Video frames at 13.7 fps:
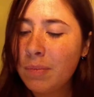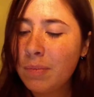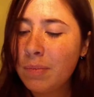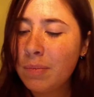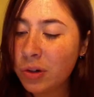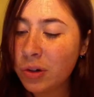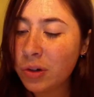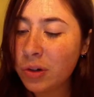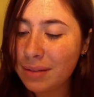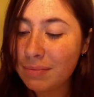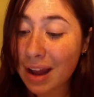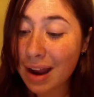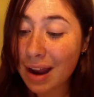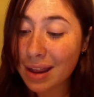The choice,
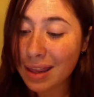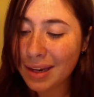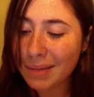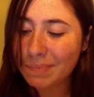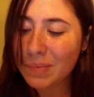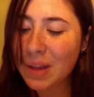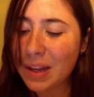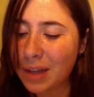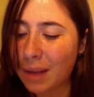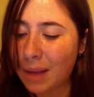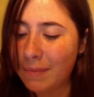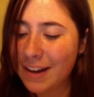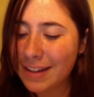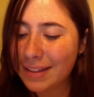I think, is
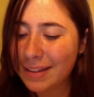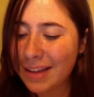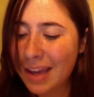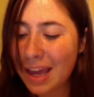obvious.